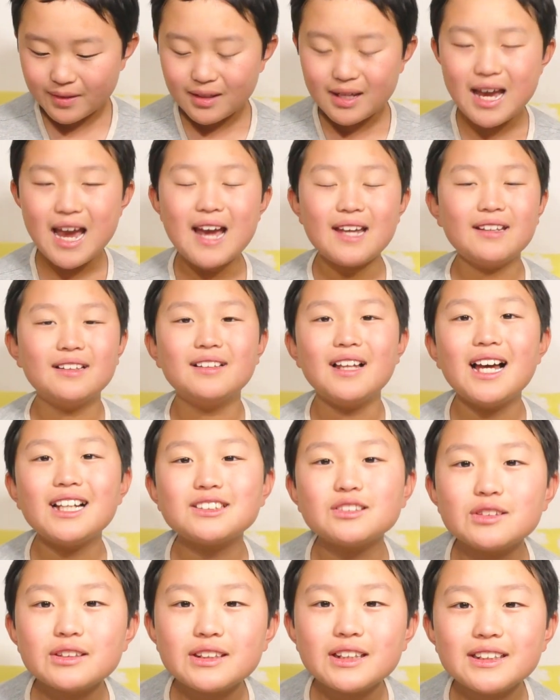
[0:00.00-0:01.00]
And The
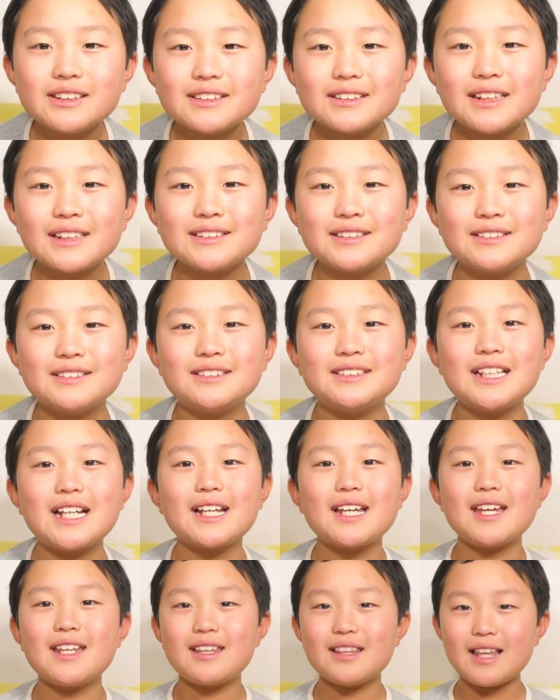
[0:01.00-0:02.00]
Last Cuentista is her
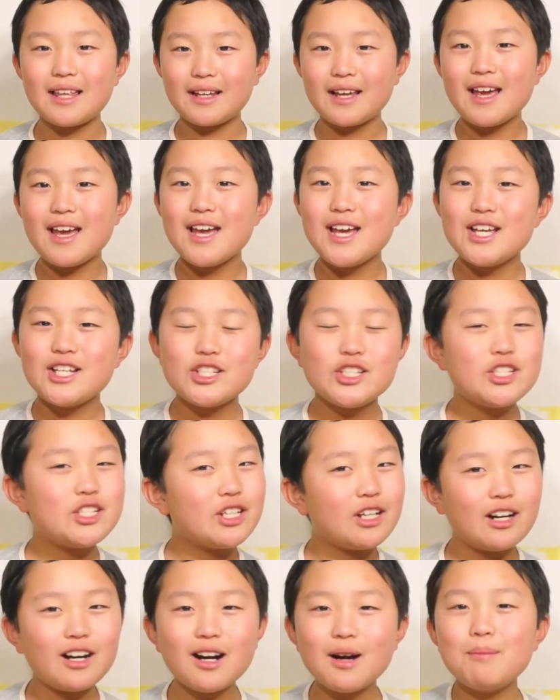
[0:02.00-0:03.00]
second. Like,
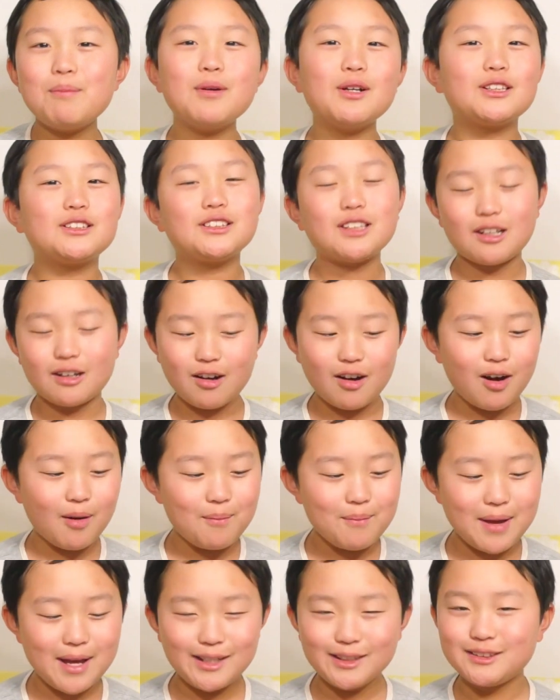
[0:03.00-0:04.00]
she, her books are
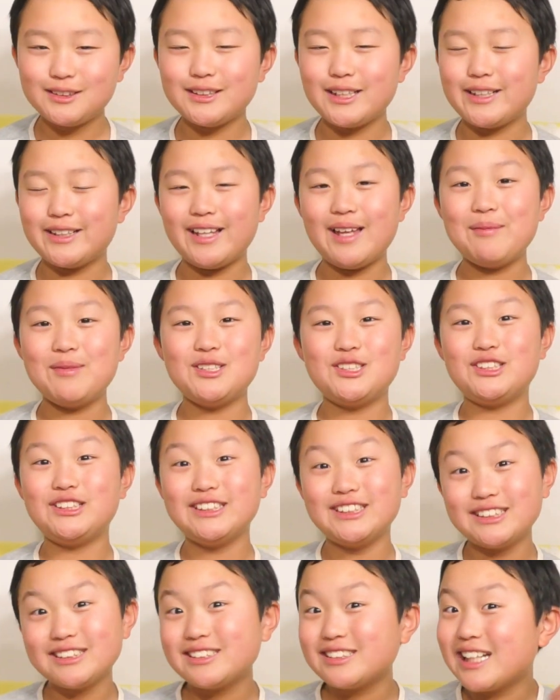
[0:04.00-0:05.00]
amazing. I mean,
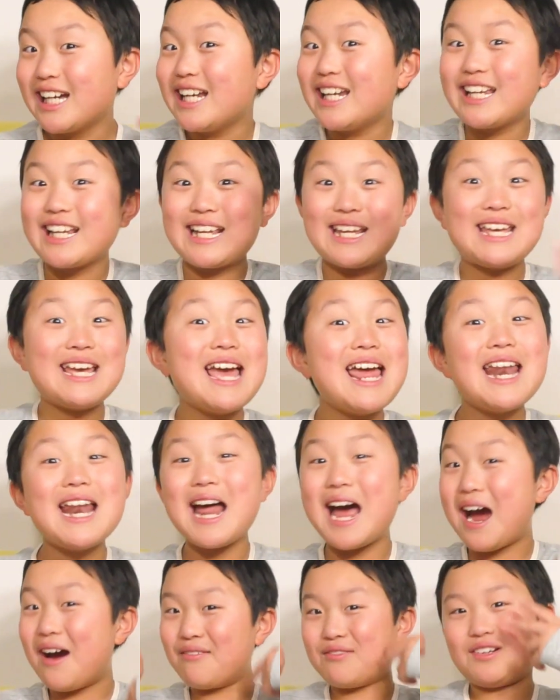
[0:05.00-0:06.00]
she's getting hit
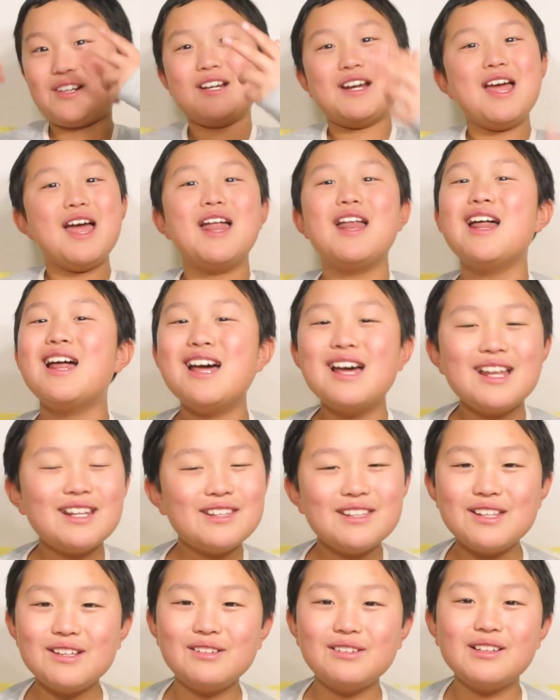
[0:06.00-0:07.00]
after hit.
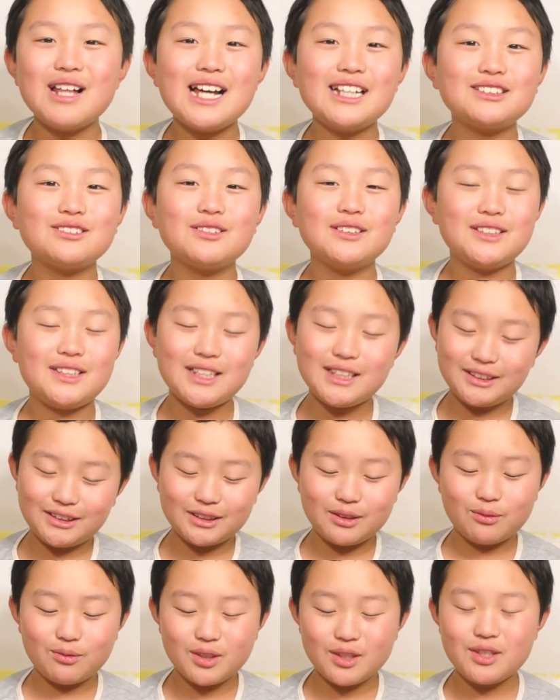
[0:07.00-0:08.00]
The Last
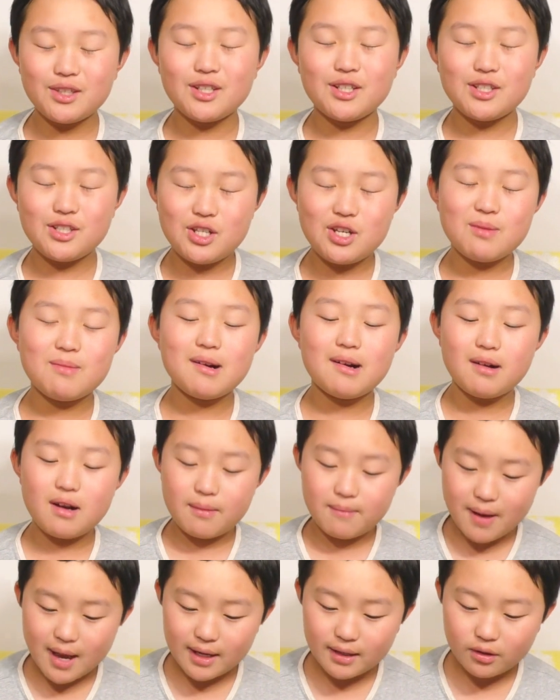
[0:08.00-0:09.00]
Cuentista won the Newbery
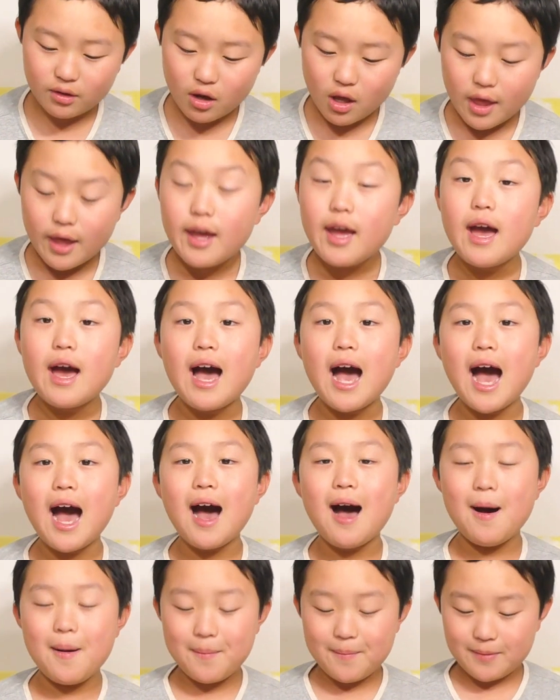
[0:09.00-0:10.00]
Medal.
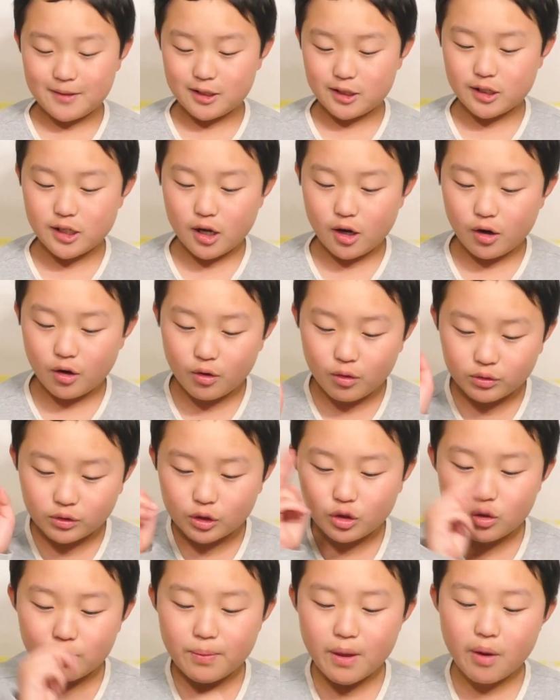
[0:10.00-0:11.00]
Um, so,
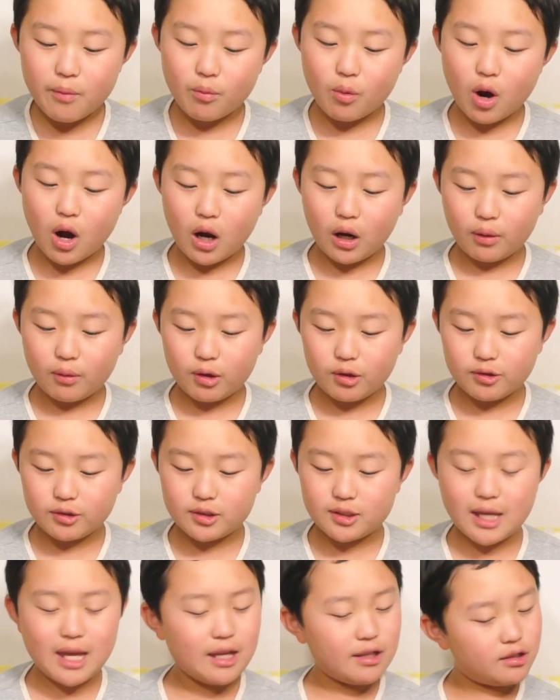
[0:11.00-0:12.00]
Lupe Wong
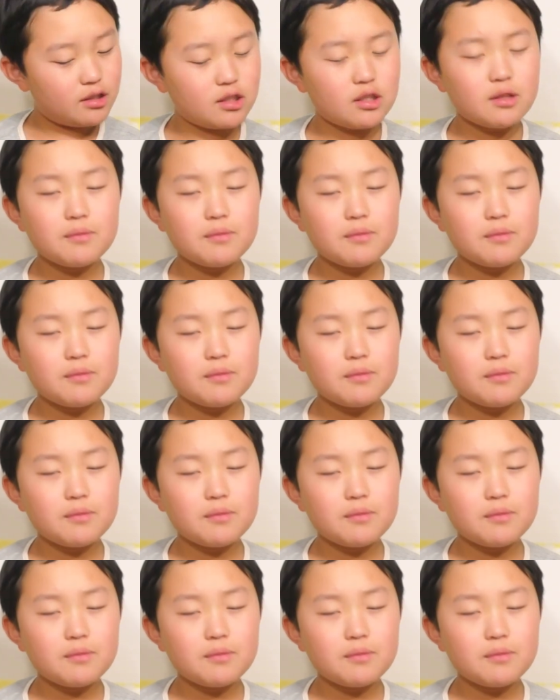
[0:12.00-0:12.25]
won this.